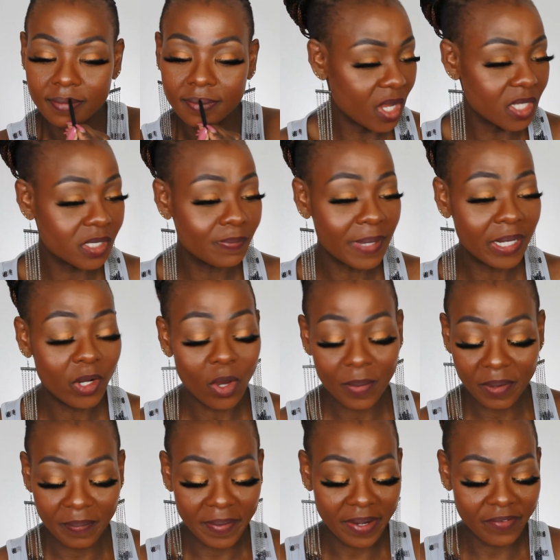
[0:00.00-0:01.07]
It might not be
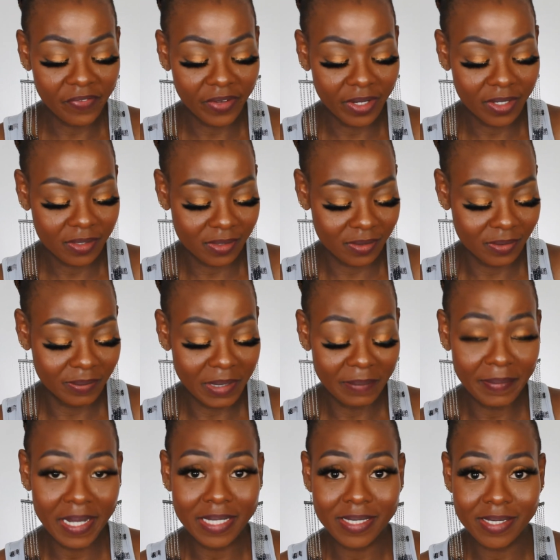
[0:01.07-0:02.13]
perfect.
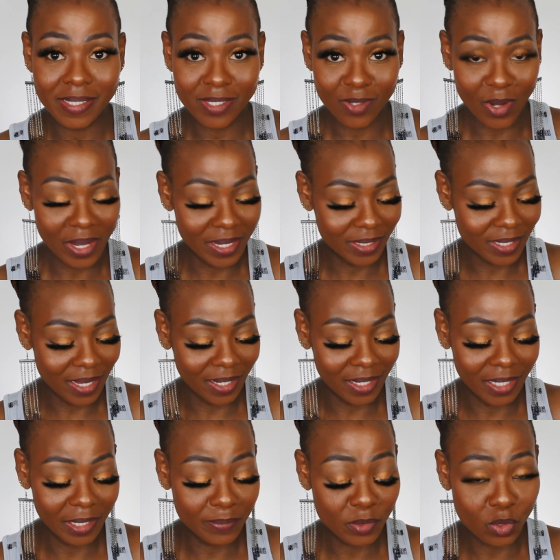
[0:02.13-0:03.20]
Remember, this is not a
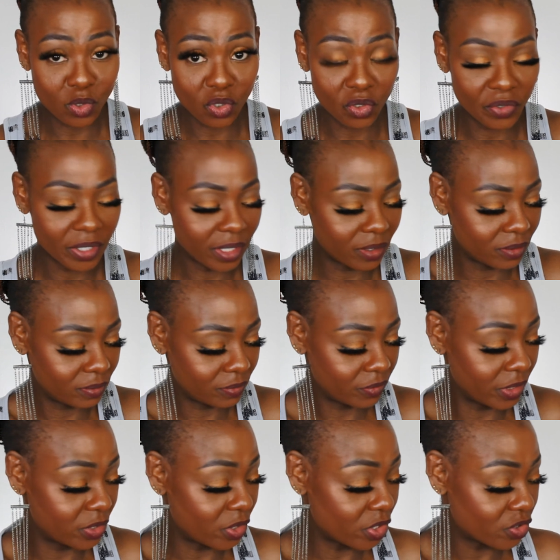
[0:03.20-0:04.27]
lip tutorial. We're
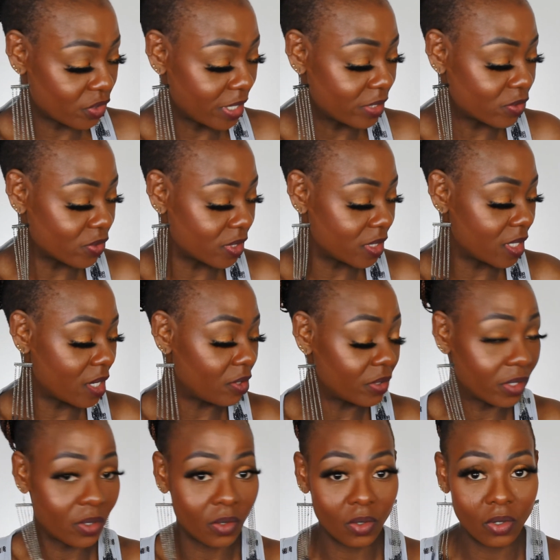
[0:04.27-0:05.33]
just trying to see how the
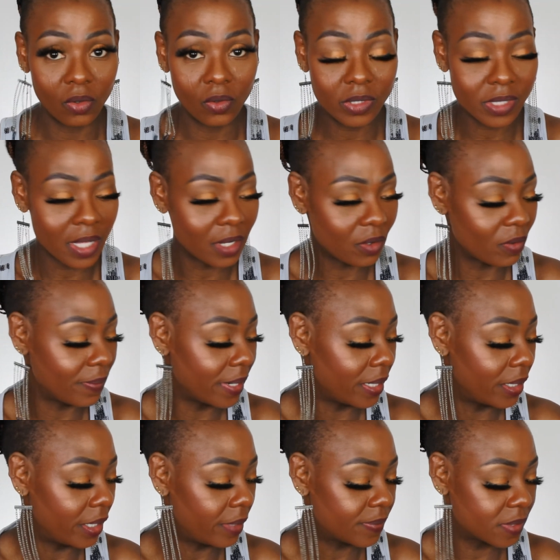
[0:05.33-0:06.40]
color looks like on my
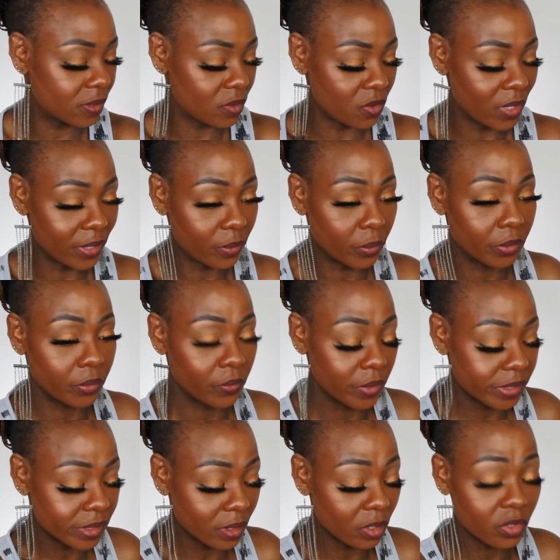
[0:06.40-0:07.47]
lips, so I don't want to
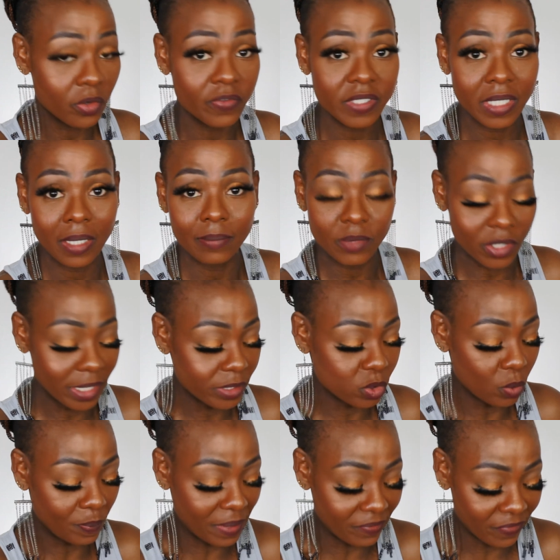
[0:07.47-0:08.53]
waste a lot of time trying to
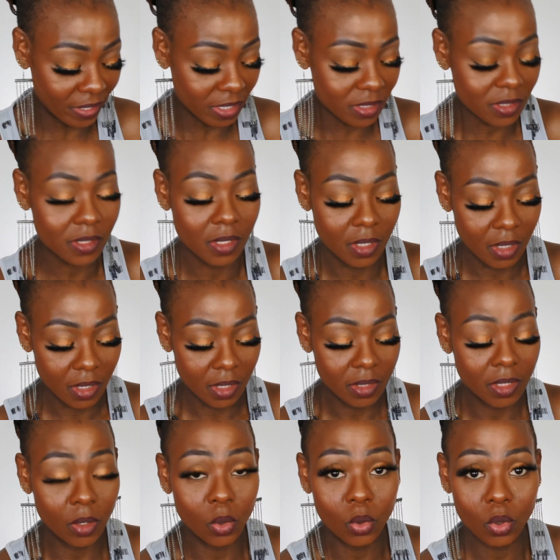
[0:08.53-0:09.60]
perfect
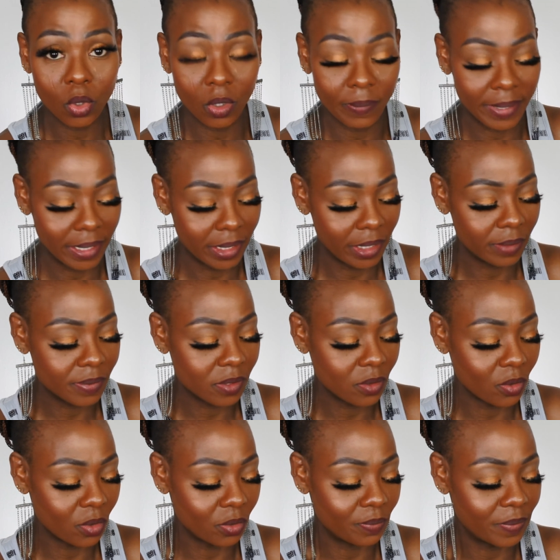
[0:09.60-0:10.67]
the look on my lips.
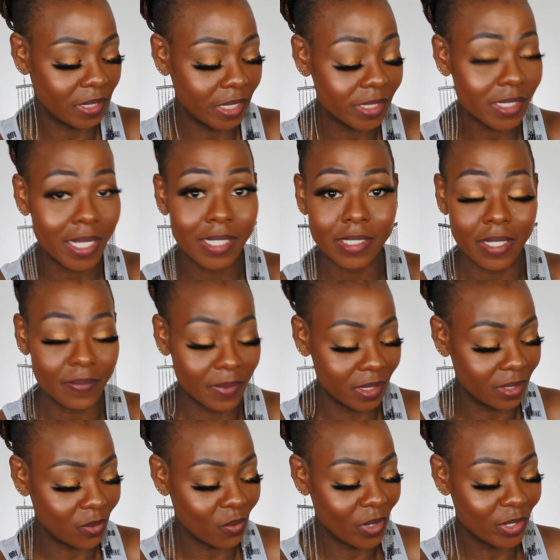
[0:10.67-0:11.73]
So please accept it
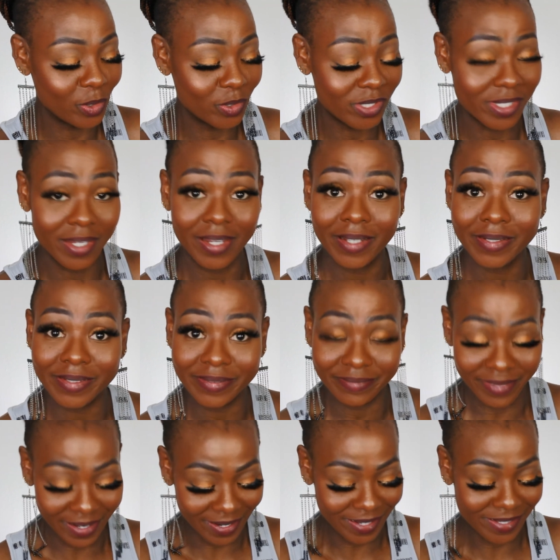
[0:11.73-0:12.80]
the way you see it.
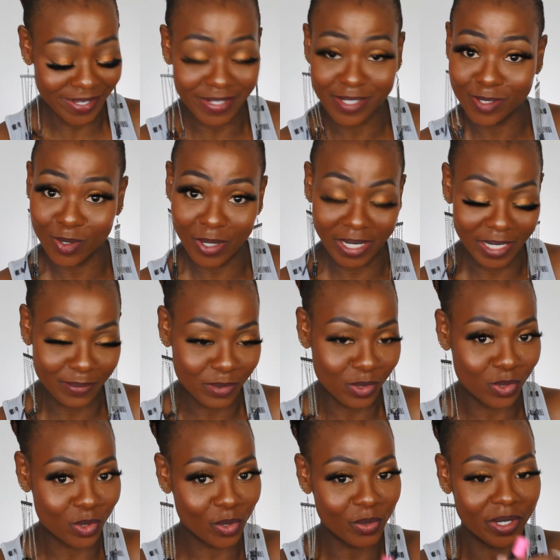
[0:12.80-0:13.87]
Like I said, it's not a lip
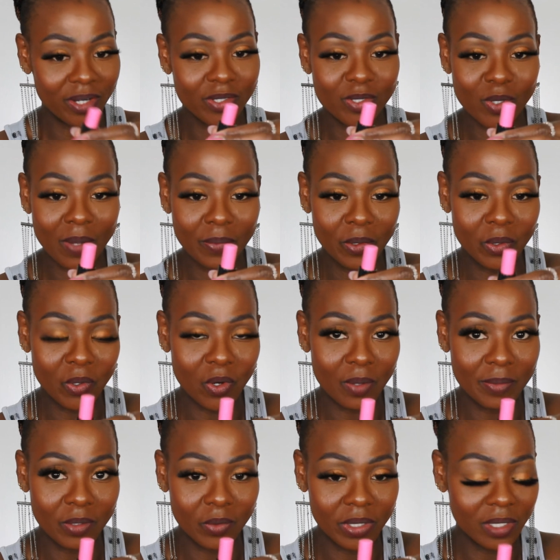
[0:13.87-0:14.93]
tutorial, so I'm going to come
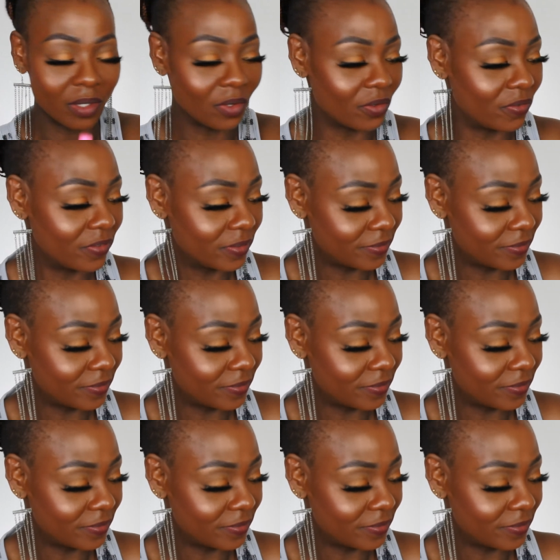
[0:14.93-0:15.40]
in with Love.